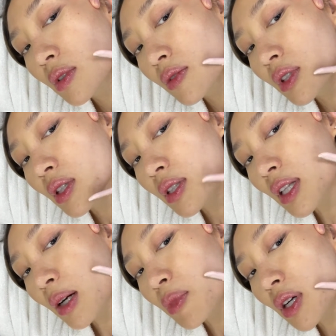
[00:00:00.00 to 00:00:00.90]
You can tell
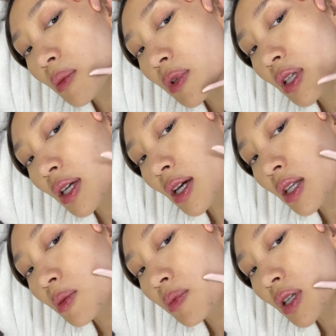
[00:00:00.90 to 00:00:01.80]
I'm not putting
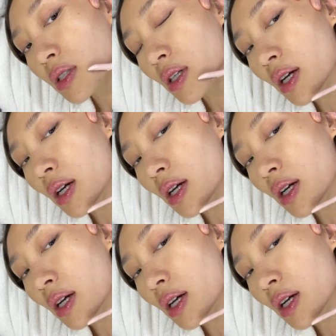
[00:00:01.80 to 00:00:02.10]
any pressure